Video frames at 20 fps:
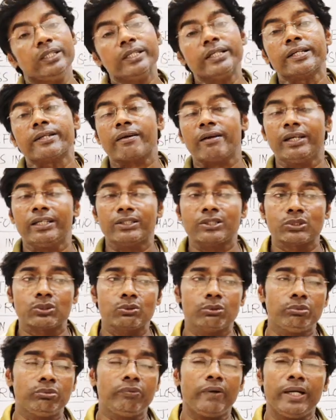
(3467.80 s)
he tries
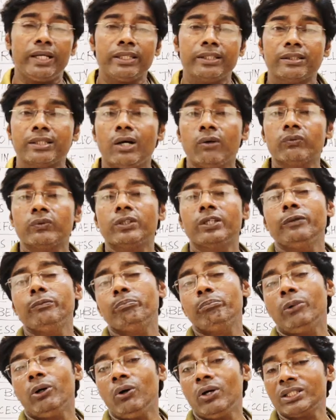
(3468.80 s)
to find out the
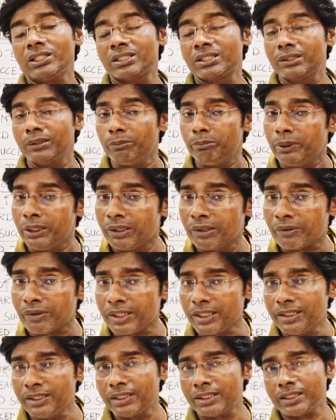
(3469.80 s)
possible
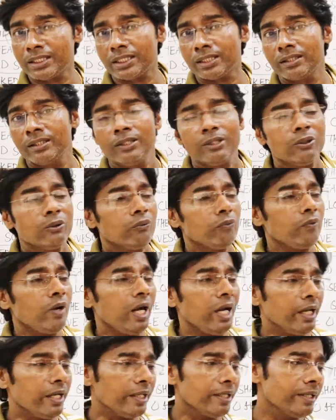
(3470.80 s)
reason.
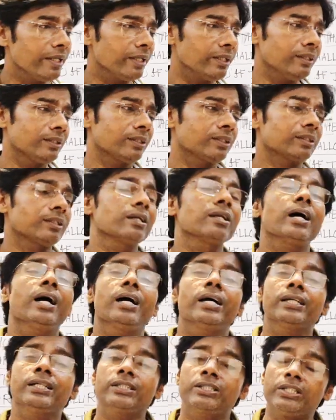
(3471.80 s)
Why does
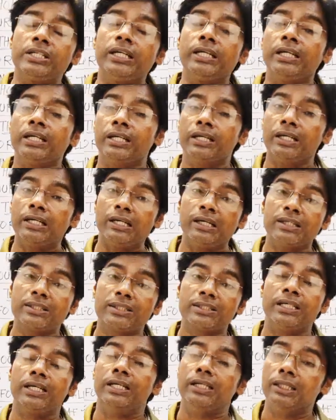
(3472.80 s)
Nightingale
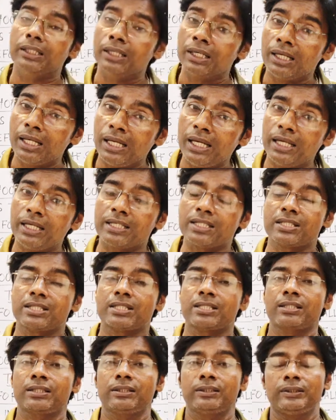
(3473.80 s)
sing
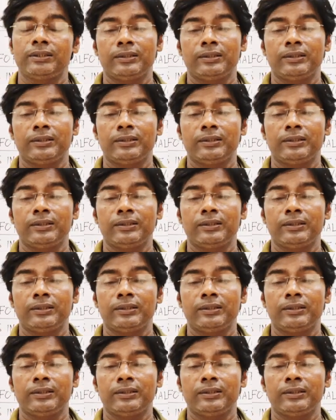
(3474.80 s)
late?